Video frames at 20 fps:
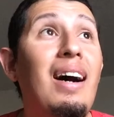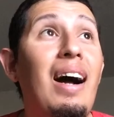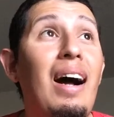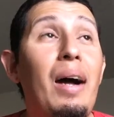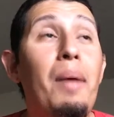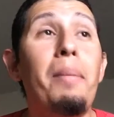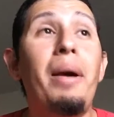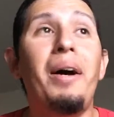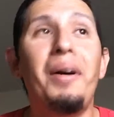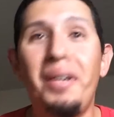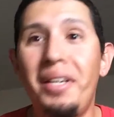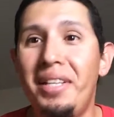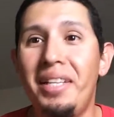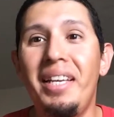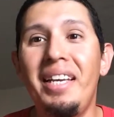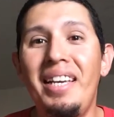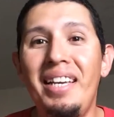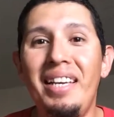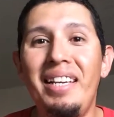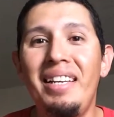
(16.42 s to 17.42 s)
I'm out in
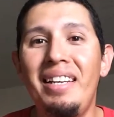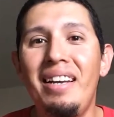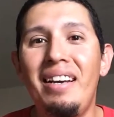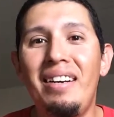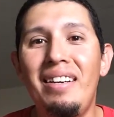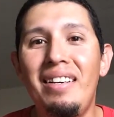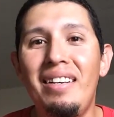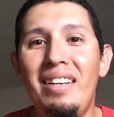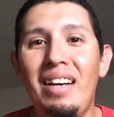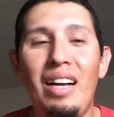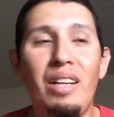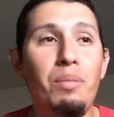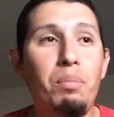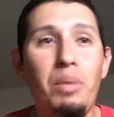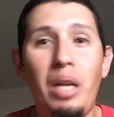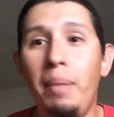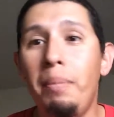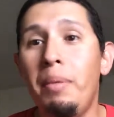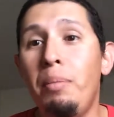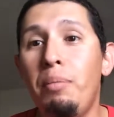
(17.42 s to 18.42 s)
the heat.
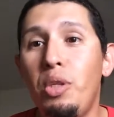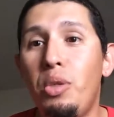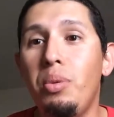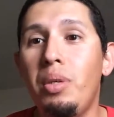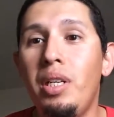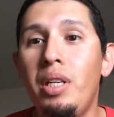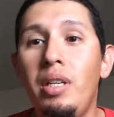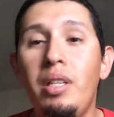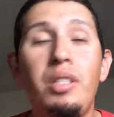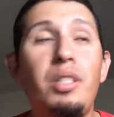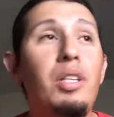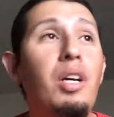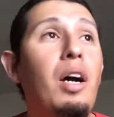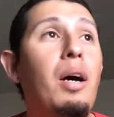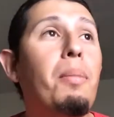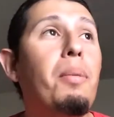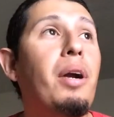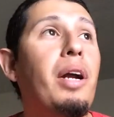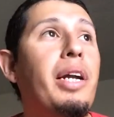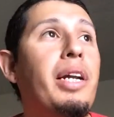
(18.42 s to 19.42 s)
I'm in between a
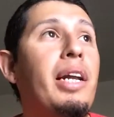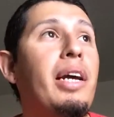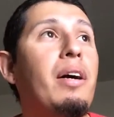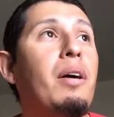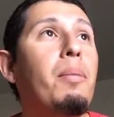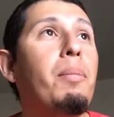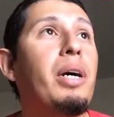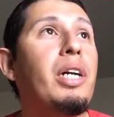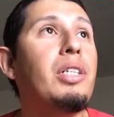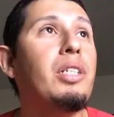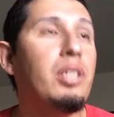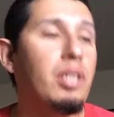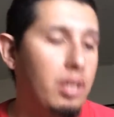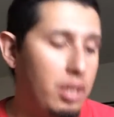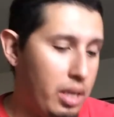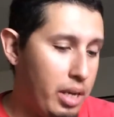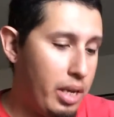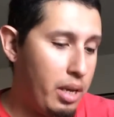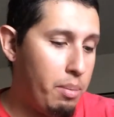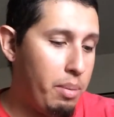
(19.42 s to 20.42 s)
job right now. I'm about
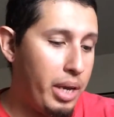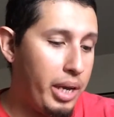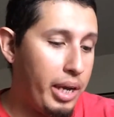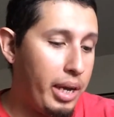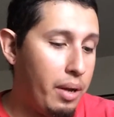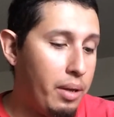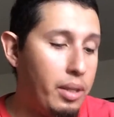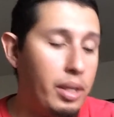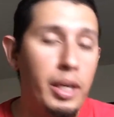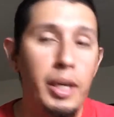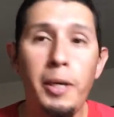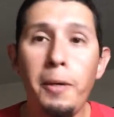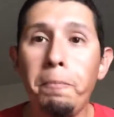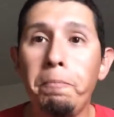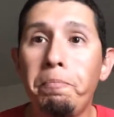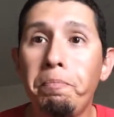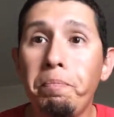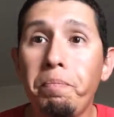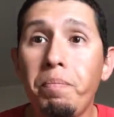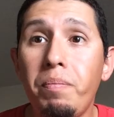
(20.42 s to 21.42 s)
to head back out
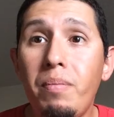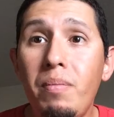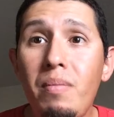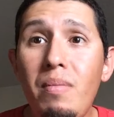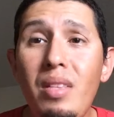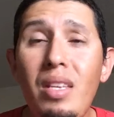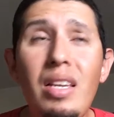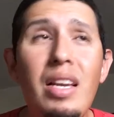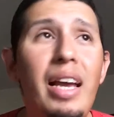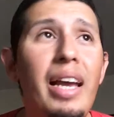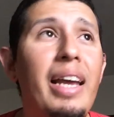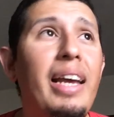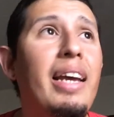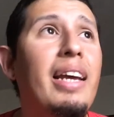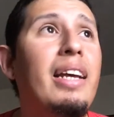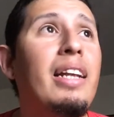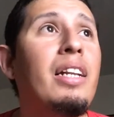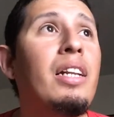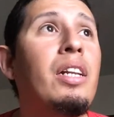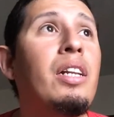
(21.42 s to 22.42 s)
there,
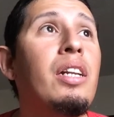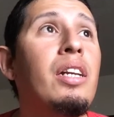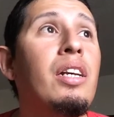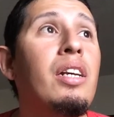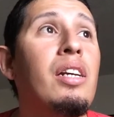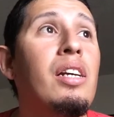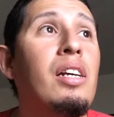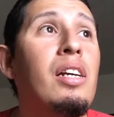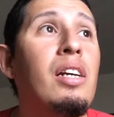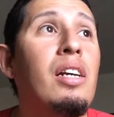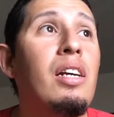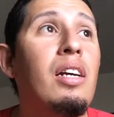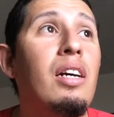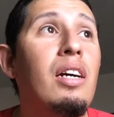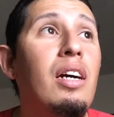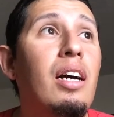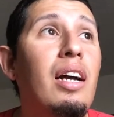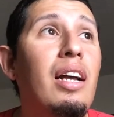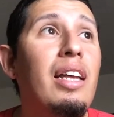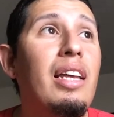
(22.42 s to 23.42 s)
and
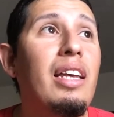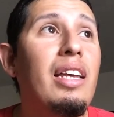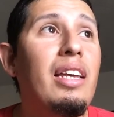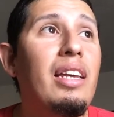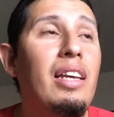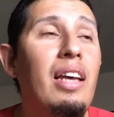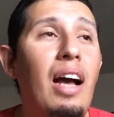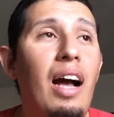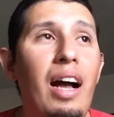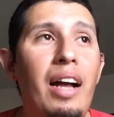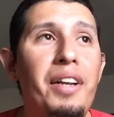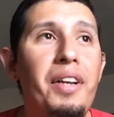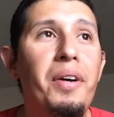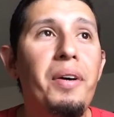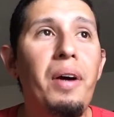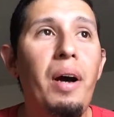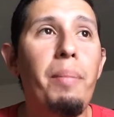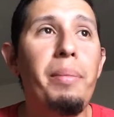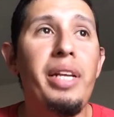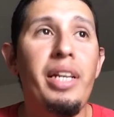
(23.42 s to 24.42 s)
I
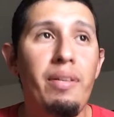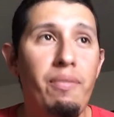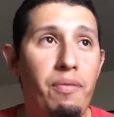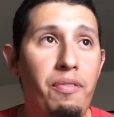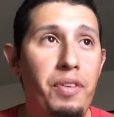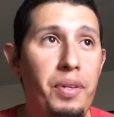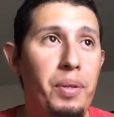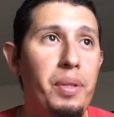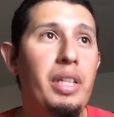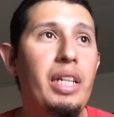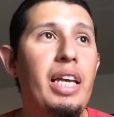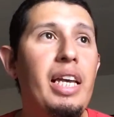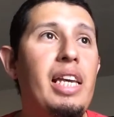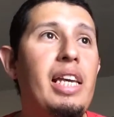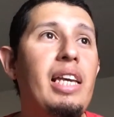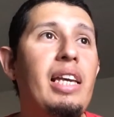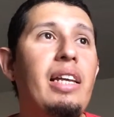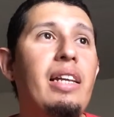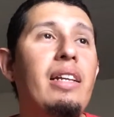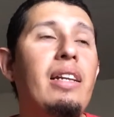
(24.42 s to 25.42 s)
know, I mean, feeling the
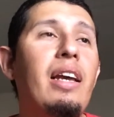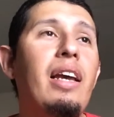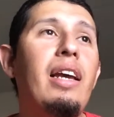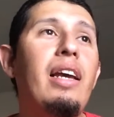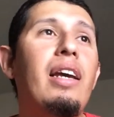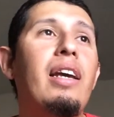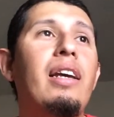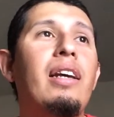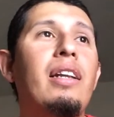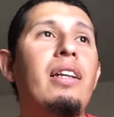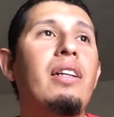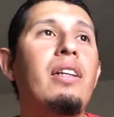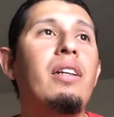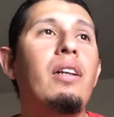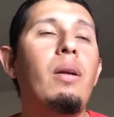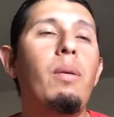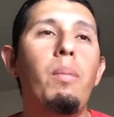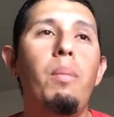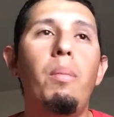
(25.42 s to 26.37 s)
heat and